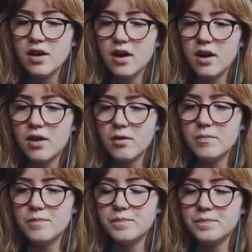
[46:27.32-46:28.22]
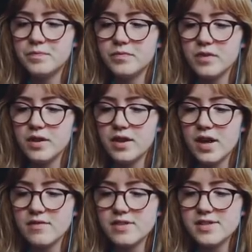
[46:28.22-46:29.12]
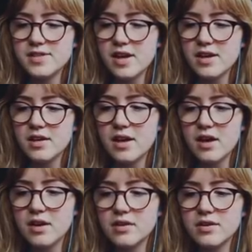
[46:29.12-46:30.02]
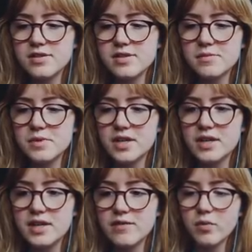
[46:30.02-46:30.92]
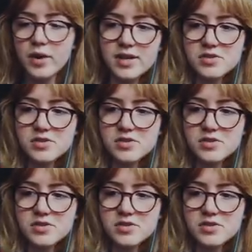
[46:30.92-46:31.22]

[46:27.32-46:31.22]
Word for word: Um and they haven't said yet. It's going to be a giveaway.